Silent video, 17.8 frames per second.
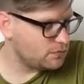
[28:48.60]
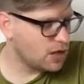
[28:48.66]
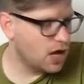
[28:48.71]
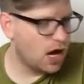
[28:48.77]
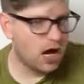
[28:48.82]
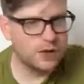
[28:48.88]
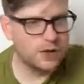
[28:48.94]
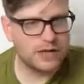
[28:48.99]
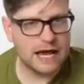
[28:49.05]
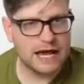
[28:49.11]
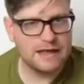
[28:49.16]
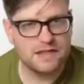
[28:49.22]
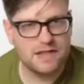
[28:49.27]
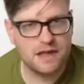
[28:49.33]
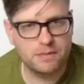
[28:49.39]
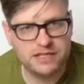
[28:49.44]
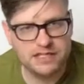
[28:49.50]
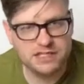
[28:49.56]
Okay, then
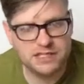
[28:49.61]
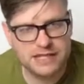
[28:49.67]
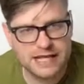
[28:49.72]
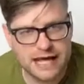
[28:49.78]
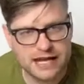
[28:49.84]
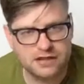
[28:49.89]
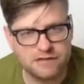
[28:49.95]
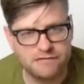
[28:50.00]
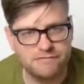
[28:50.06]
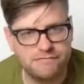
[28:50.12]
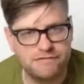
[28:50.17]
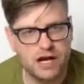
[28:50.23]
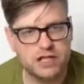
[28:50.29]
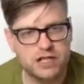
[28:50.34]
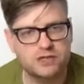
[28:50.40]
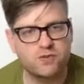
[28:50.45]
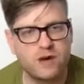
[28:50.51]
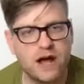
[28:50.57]
that brings us to the end of the
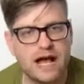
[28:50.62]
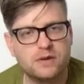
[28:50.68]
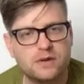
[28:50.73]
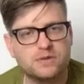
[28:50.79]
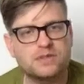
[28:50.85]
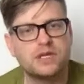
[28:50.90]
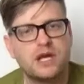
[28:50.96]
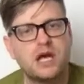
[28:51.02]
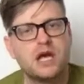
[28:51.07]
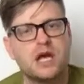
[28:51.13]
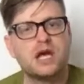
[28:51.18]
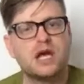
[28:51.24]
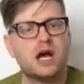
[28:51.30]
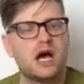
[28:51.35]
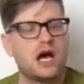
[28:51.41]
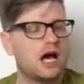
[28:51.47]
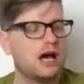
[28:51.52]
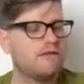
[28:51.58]
first round.
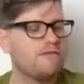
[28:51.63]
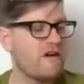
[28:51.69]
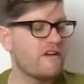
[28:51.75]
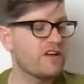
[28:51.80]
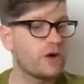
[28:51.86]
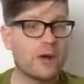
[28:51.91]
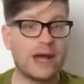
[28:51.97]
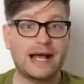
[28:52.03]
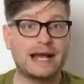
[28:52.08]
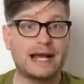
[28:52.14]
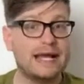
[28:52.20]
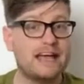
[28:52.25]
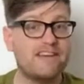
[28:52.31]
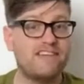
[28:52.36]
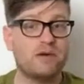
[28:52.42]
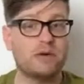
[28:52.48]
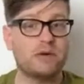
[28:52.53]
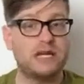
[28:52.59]
Very quickly,
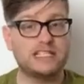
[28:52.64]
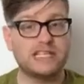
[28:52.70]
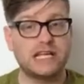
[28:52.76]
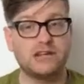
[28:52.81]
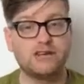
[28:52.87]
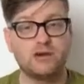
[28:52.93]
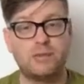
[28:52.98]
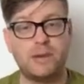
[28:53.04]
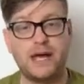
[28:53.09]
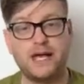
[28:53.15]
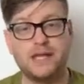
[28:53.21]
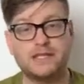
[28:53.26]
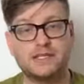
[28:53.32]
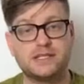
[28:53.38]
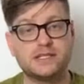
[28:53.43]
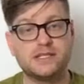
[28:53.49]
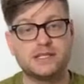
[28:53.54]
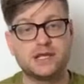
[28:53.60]
if anyone needs any
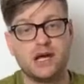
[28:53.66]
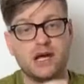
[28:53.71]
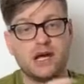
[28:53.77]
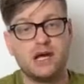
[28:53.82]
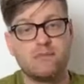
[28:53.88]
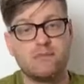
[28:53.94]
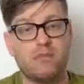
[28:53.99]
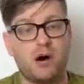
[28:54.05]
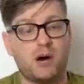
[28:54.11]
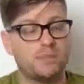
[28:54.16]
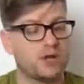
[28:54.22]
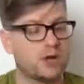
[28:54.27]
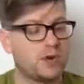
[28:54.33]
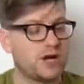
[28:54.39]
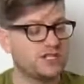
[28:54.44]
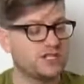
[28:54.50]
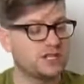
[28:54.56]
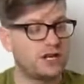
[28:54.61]
repeats, pop the
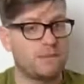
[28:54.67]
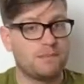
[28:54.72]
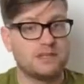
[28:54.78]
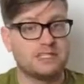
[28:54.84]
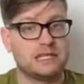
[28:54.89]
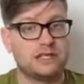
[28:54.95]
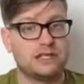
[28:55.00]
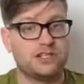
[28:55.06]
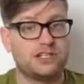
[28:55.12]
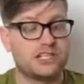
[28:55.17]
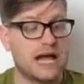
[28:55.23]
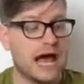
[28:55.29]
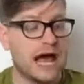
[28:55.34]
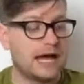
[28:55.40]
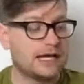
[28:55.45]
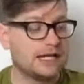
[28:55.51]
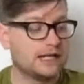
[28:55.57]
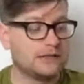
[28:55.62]
question numbers in the
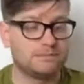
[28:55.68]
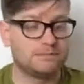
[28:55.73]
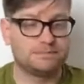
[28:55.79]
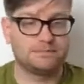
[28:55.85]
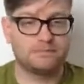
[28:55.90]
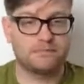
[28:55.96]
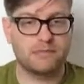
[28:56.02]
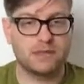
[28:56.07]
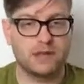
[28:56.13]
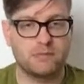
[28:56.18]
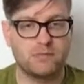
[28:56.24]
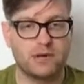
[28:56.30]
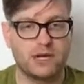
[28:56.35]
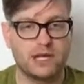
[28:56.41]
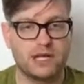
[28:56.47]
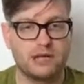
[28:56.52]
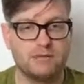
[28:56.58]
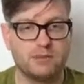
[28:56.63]
chat.
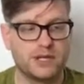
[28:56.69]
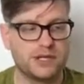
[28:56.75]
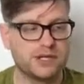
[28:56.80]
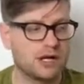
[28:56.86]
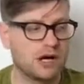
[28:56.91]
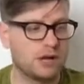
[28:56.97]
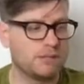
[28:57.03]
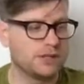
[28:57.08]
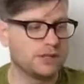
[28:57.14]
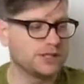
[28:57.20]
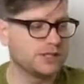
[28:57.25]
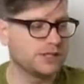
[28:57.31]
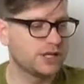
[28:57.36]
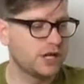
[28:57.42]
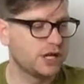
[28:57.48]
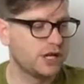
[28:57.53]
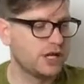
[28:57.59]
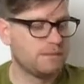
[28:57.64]
Pretty sharpish.
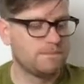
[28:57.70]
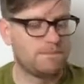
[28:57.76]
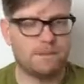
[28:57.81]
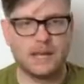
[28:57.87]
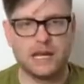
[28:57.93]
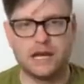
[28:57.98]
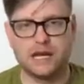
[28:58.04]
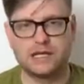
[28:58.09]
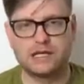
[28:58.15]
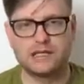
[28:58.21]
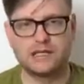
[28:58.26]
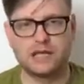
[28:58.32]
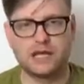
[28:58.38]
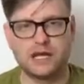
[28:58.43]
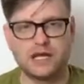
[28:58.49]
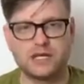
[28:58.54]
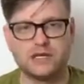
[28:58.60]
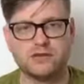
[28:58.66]
And
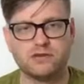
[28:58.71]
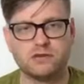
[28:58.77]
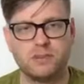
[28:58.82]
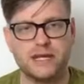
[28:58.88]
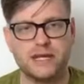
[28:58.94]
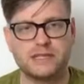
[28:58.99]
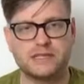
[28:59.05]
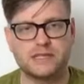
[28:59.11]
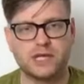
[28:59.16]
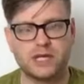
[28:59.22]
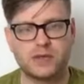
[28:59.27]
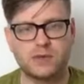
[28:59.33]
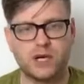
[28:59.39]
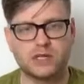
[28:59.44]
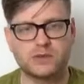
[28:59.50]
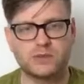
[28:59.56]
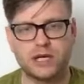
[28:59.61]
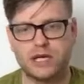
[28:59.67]
I can do repeats.
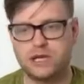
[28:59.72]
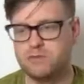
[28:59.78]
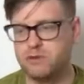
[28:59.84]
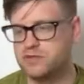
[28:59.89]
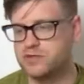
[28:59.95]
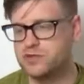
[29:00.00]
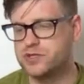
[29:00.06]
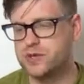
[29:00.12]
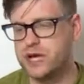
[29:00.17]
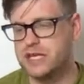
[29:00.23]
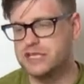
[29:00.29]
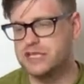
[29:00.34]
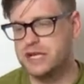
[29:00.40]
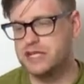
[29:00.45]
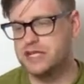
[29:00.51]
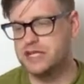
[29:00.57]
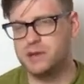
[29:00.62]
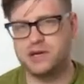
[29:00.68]
Otherwise, we're going to move straight
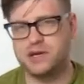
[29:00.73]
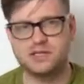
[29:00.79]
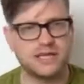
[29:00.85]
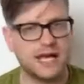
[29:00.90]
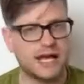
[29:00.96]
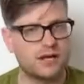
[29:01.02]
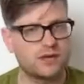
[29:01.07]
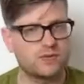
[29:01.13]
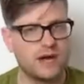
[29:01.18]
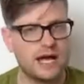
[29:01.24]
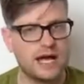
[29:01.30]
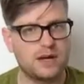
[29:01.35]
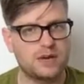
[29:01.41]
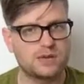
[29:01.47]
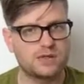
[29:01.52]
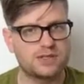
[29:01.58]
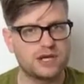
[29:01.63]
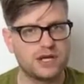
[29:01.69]
in and do our second
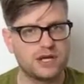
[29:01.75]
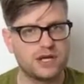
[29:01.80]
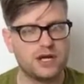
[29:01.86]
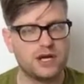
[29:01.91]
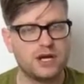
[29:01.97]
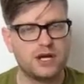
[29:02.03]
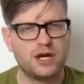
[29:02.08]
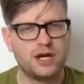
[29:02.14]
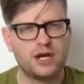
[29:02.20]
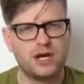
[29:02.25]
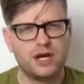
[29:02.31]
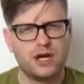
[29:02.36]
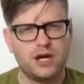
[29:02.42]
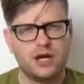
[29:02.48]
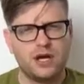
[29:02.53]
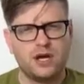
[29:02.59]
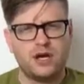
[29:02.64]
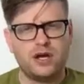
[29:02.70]
round,
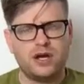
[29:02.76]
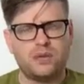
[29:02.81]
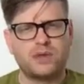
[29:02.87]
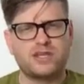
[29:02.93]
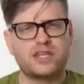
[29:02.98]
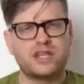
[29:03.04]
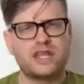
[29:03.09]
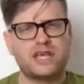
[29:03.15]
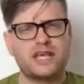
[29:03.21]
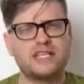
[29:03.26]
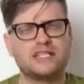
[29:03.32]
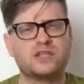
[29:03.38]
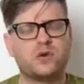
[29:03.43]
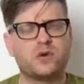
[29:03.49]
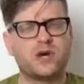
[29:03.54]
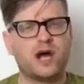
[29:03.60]
which I think is called